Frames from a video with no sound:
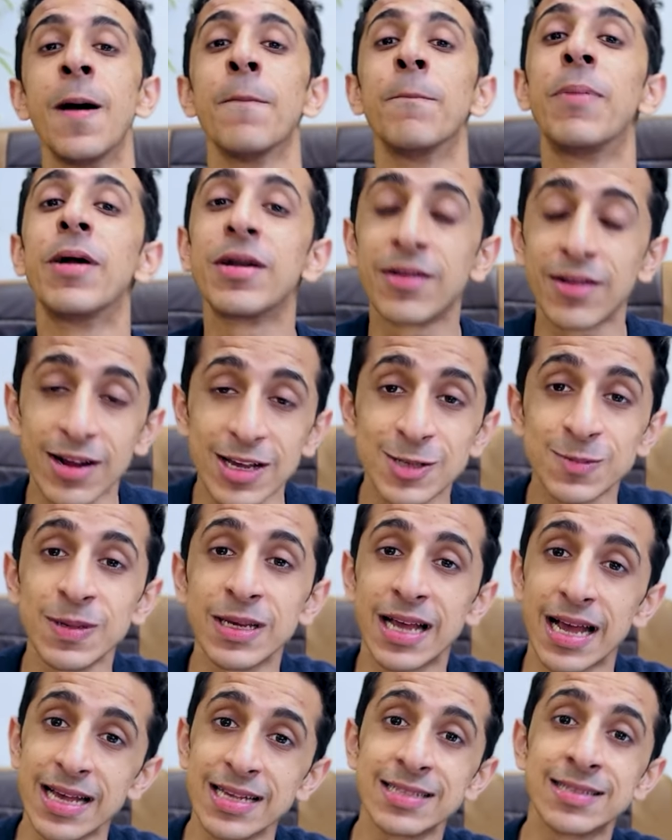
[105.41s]
But trust me
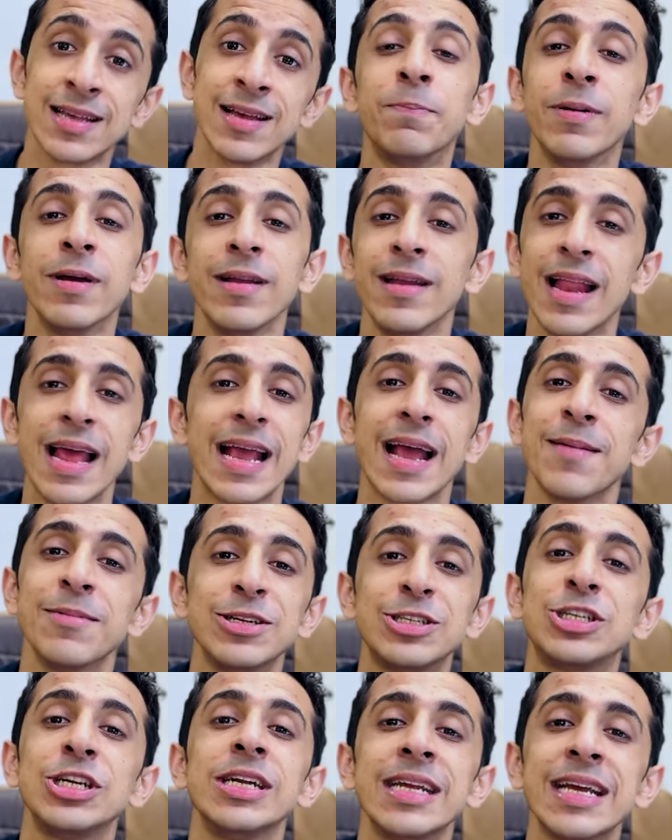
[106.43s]
guys,
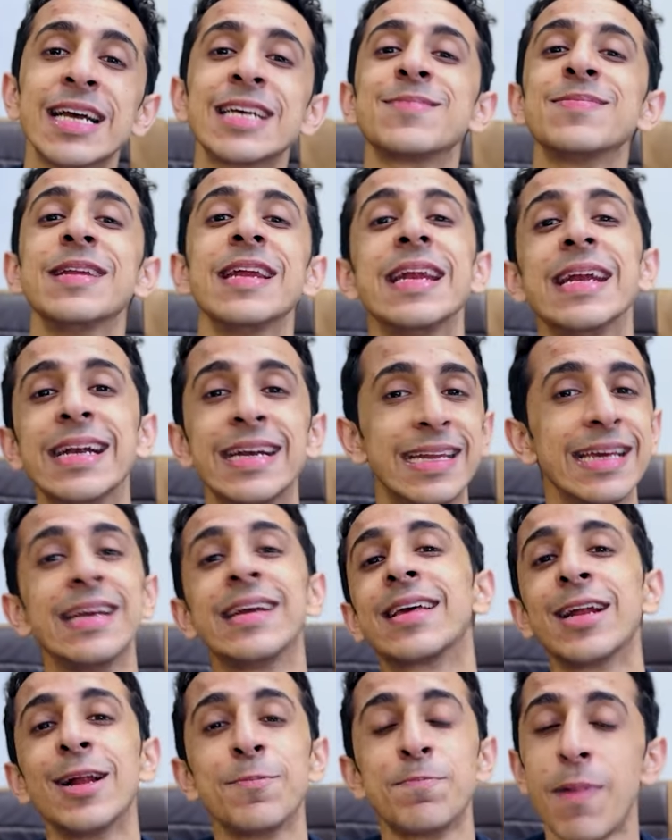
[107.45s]
cheating has been an
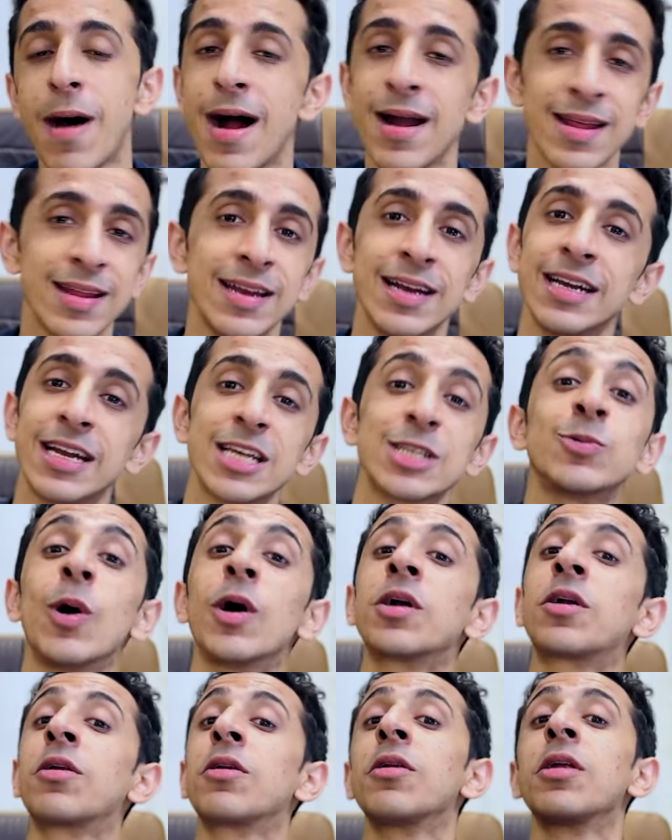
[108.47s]
integral part and it has
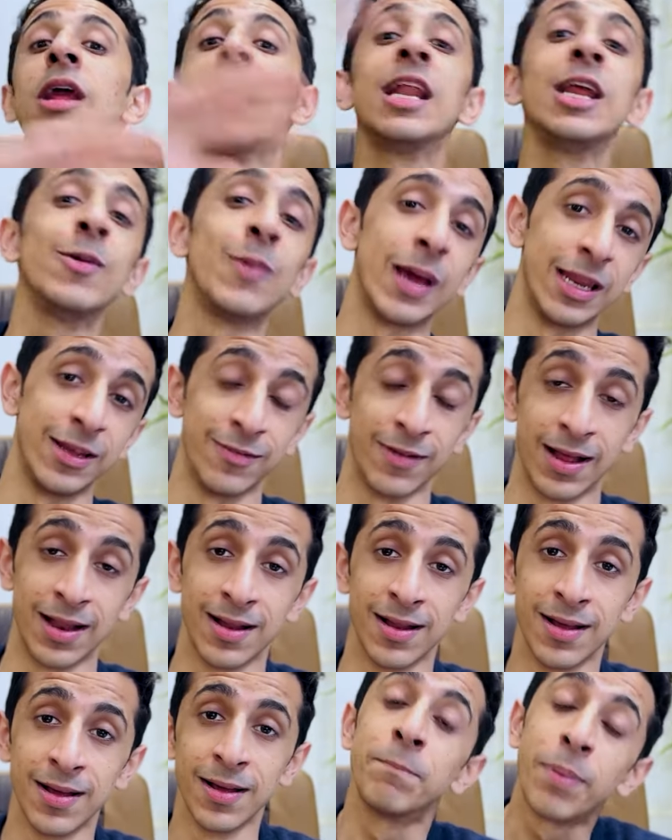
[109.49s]
worked really very well.
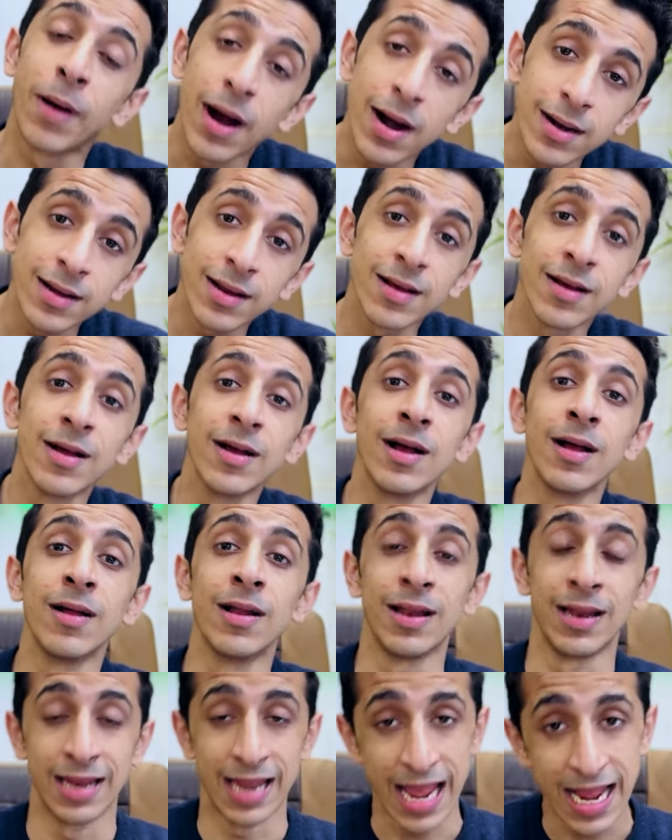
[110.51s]

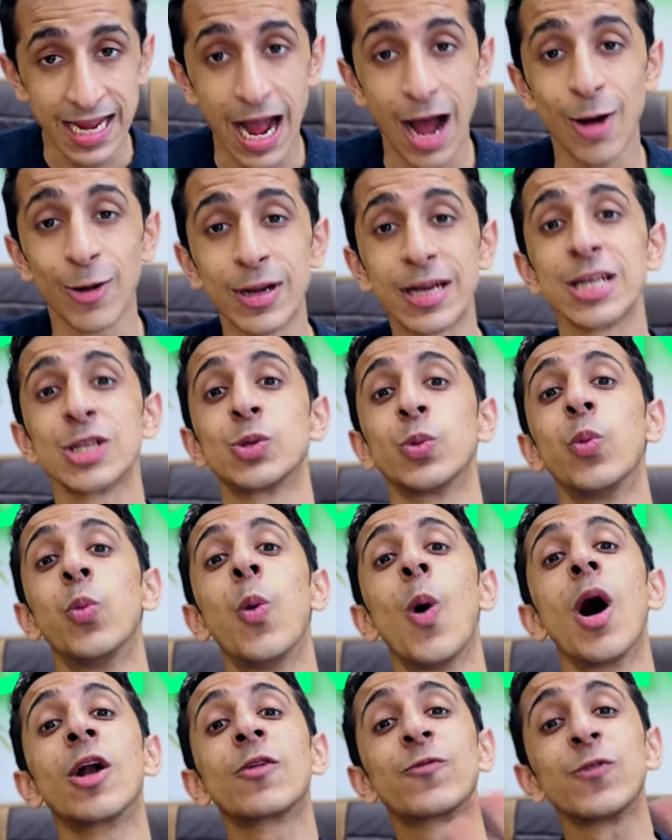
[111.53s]
But like how it has
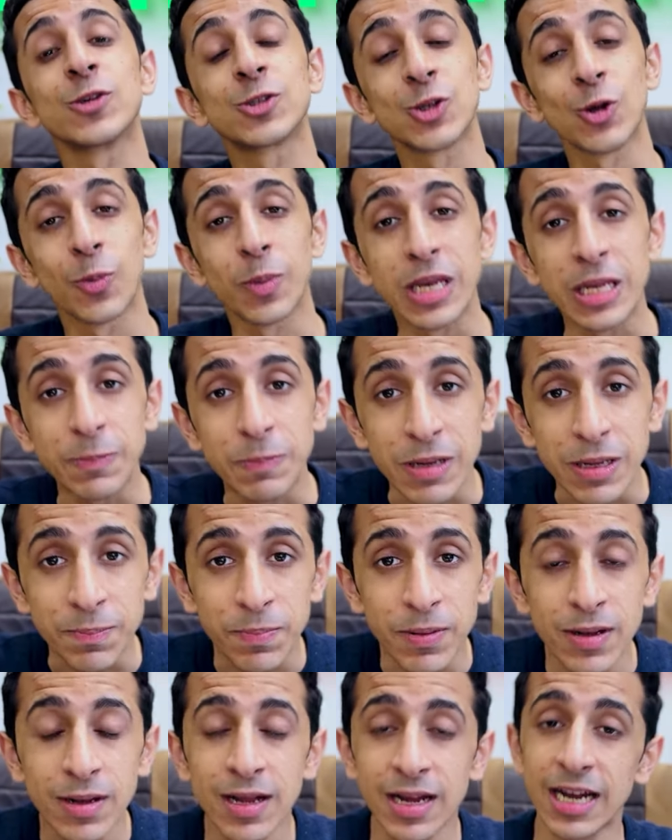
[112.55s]
worked for so many
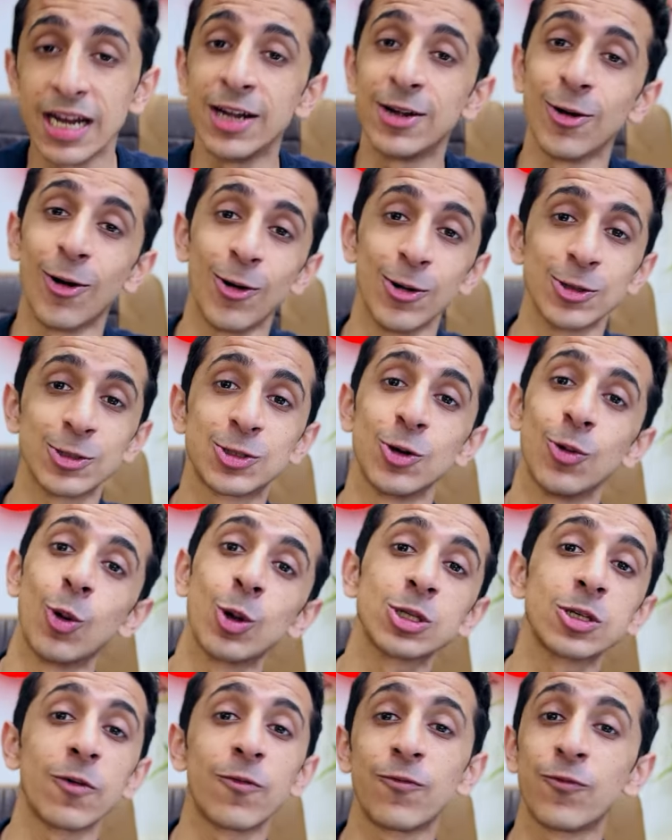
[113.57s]
people, it also
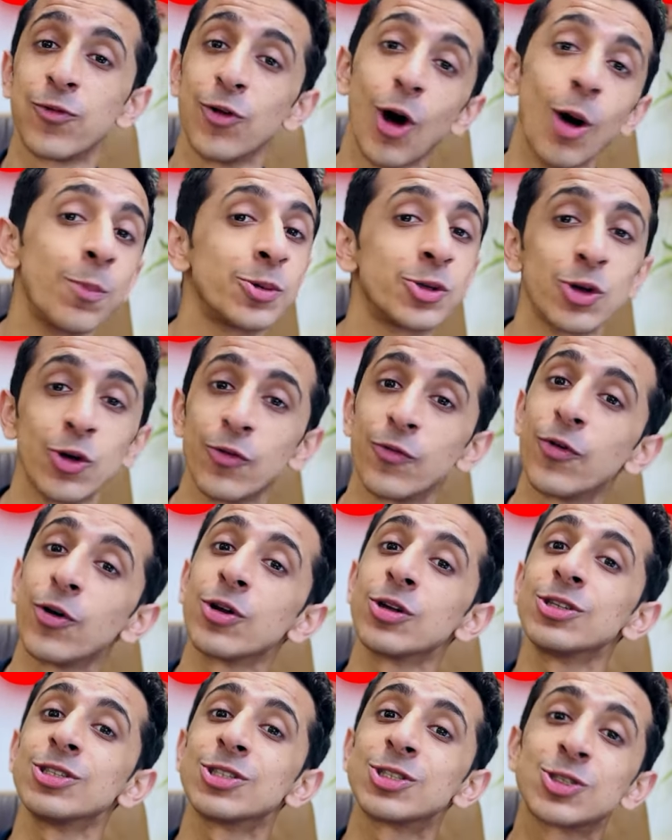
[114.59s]
was a flop show for
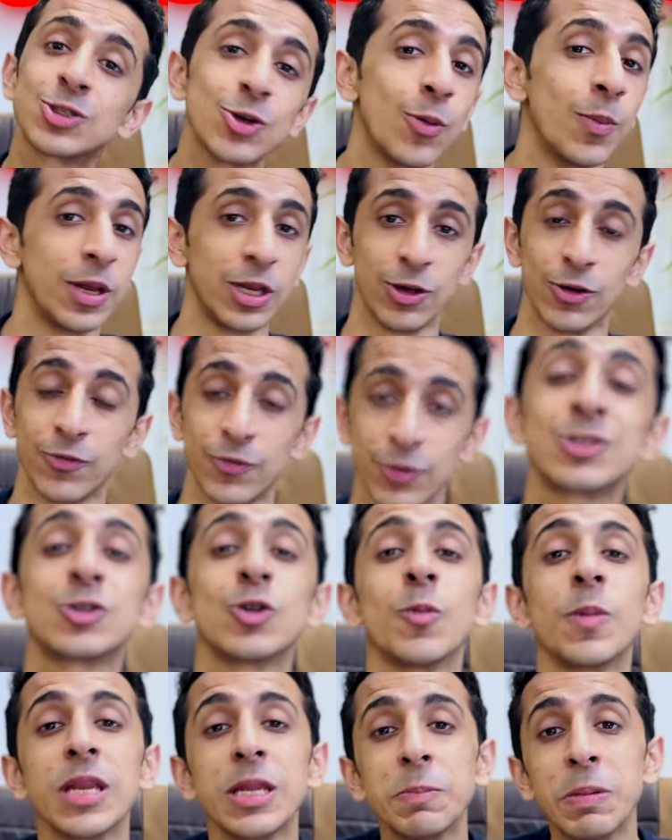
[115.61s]
so many of you.
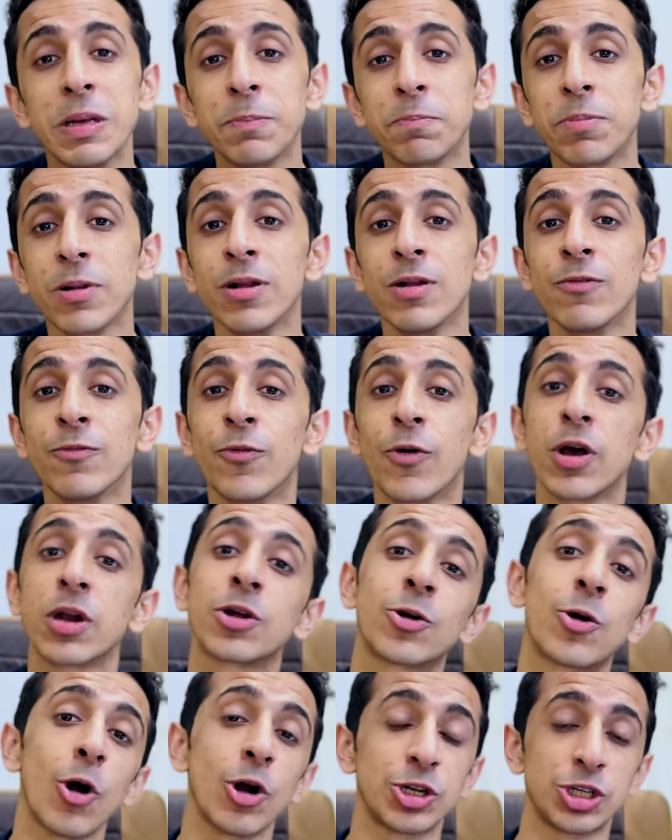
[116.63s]
So many people were
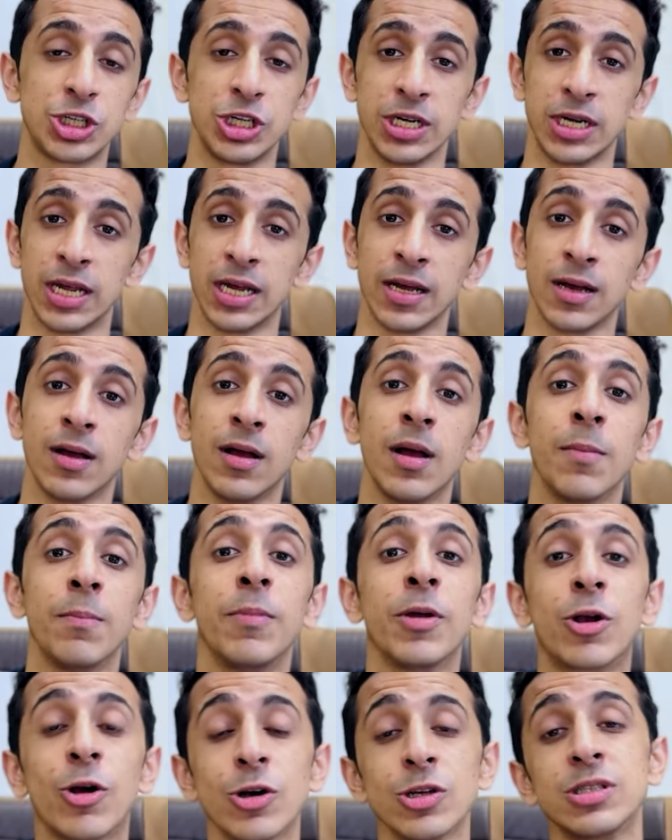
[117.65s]
caught cheating
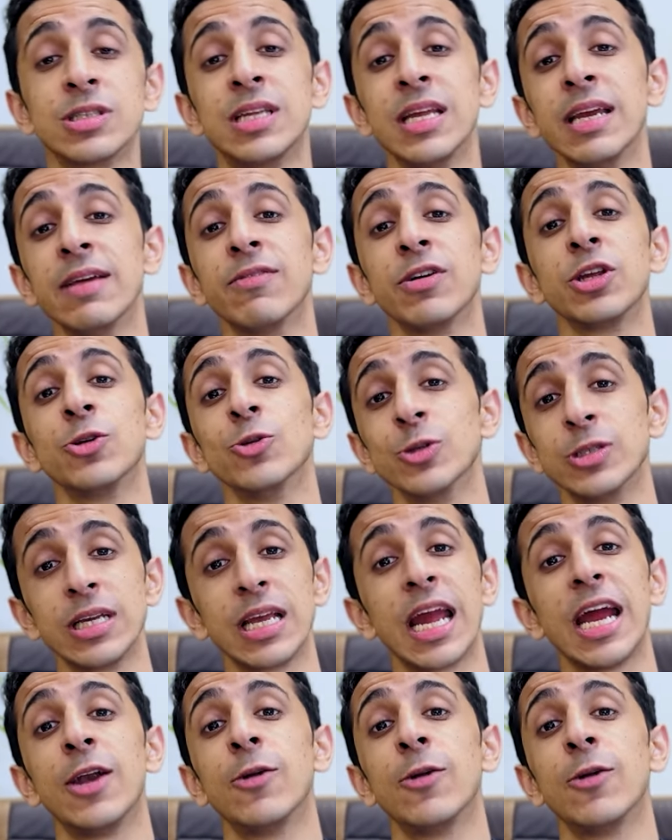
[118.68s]
because they were using